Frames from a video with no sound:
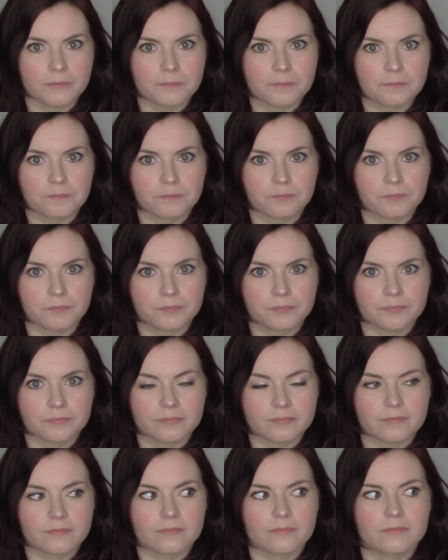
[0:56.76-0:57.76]

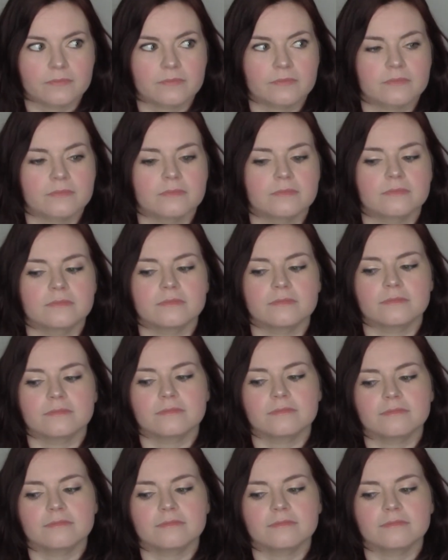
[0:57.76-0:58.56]
[no speech]